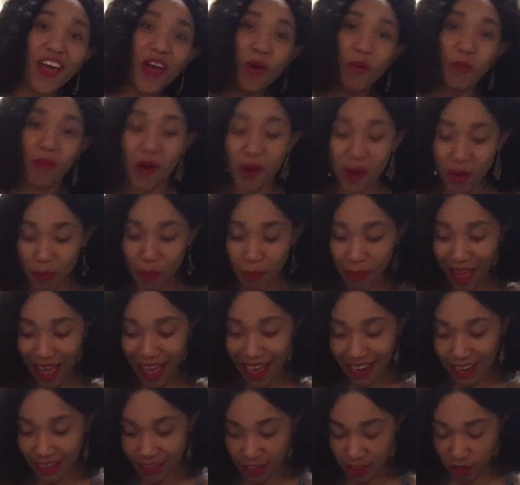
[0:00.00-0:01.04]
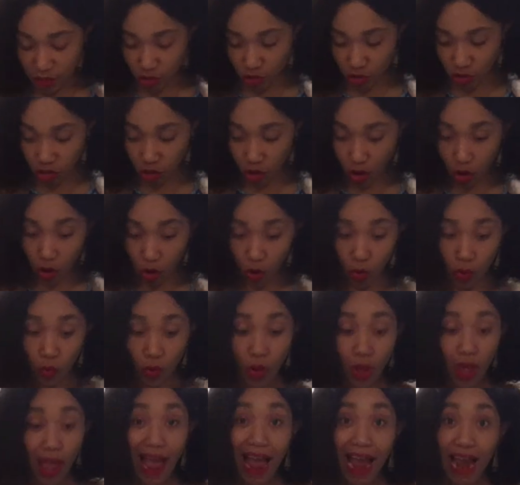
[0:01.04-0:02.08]
Welcome back. So
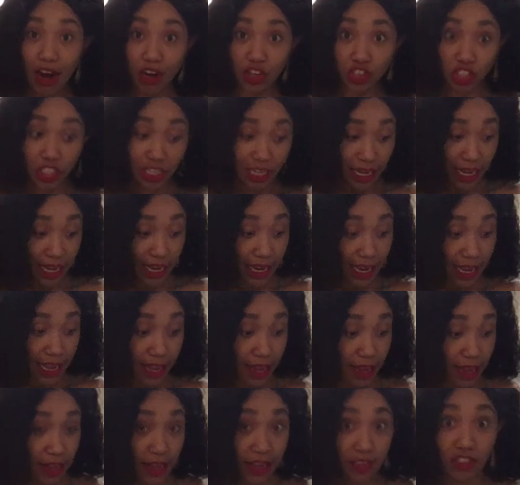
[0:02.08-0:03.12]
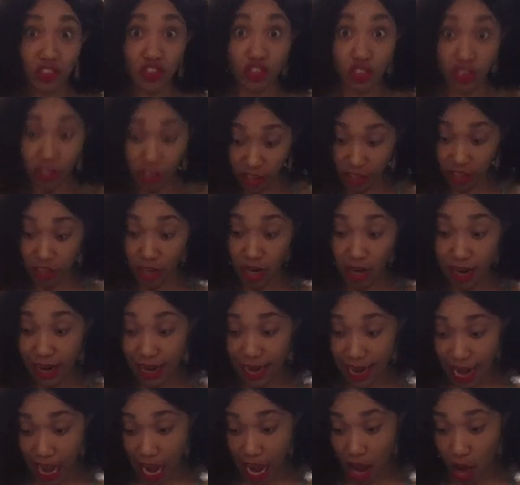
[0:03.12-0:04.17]
our chicken is done
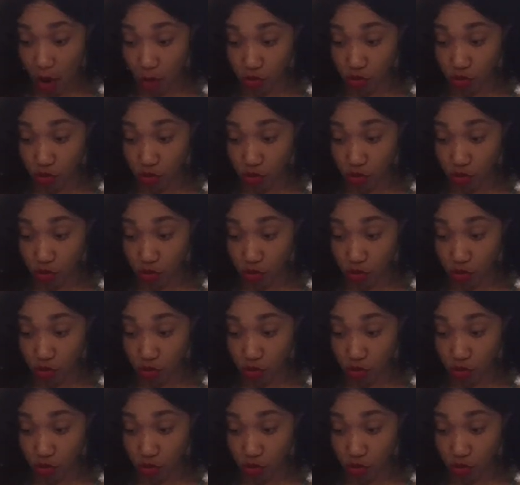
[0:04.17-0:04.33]
now.